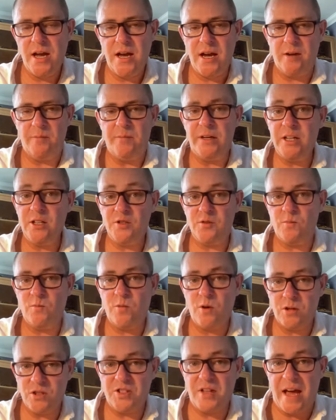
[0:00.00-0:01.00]
And we need to
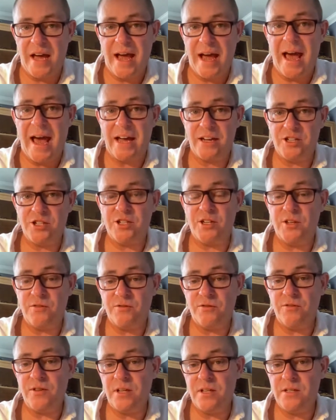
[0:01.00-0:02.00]
watch that actually
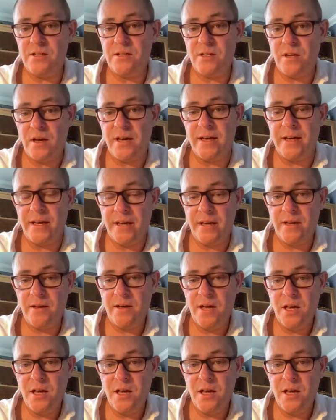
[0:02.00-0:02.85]
through the entire year.